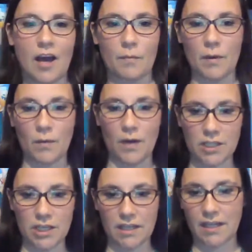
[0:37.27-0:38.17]
I'll be
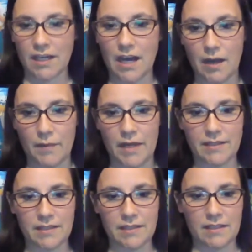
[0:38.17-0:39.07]
watching the
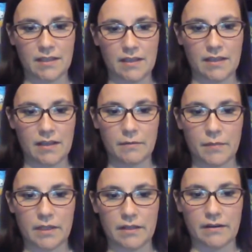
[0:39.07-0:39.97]
comments,
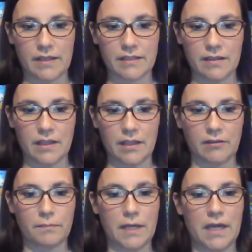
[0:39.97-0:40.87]
but there is a
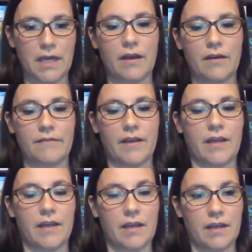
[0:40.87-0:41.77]
little bit of
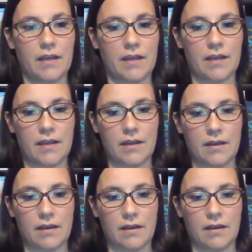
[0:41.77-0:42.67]
a
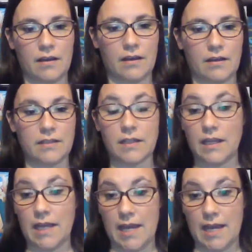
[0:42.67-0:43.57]

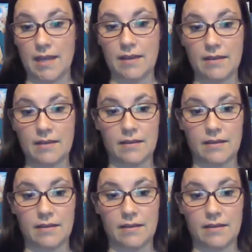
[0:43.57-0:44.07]
delay